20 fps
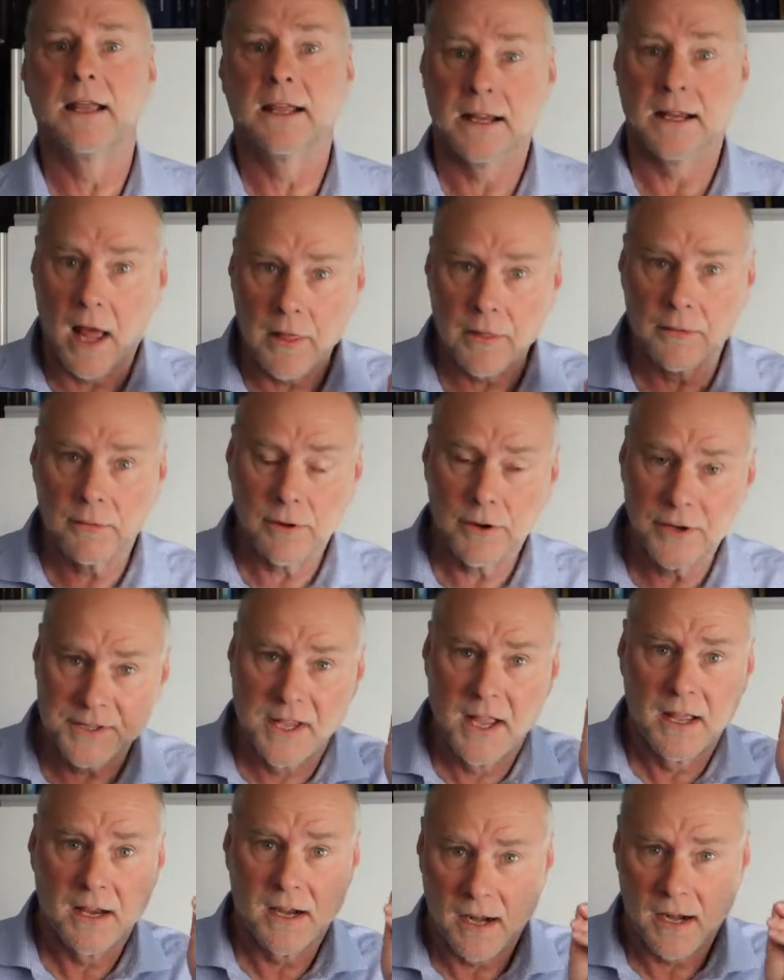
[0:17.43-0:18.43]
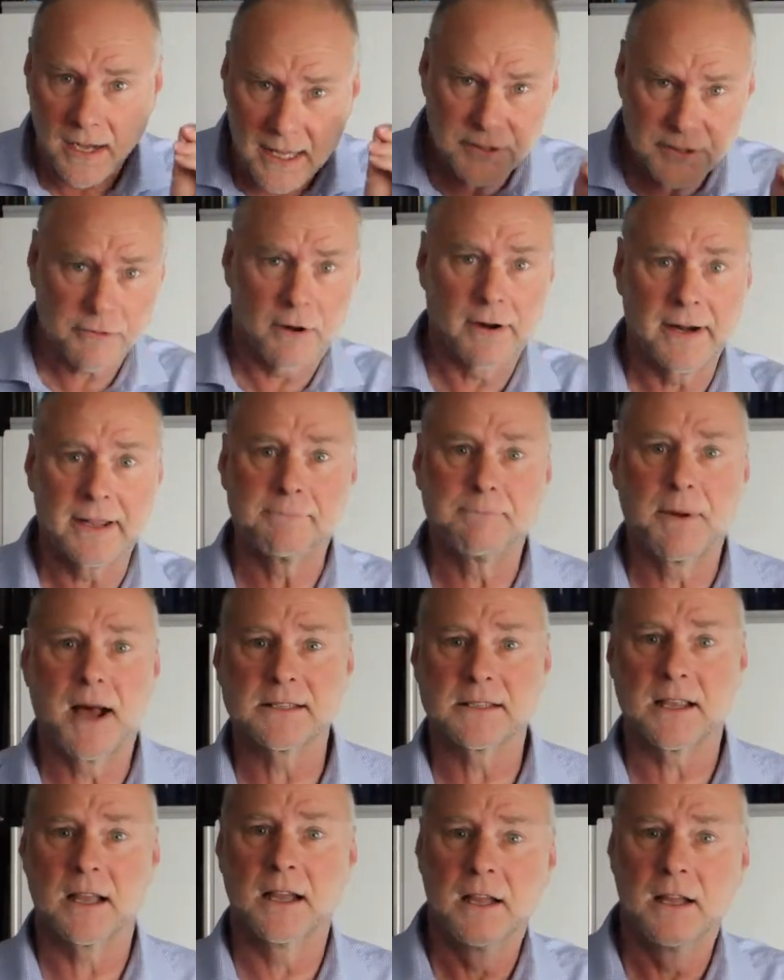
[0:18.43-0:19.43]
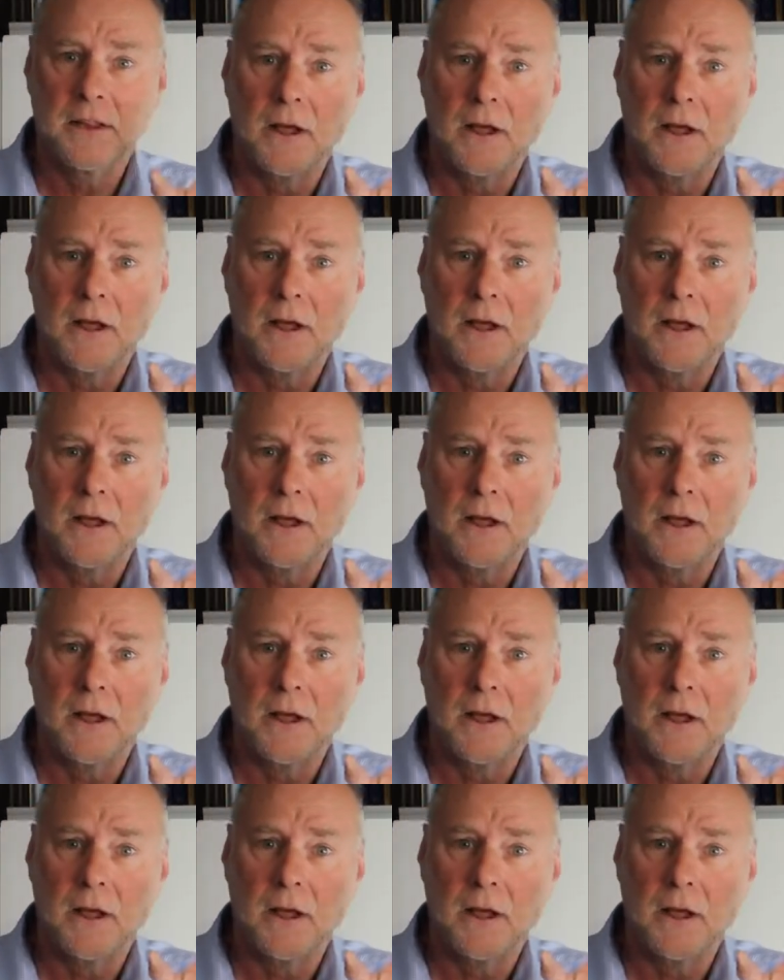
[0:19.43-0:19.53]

In other words, an electronic buzzer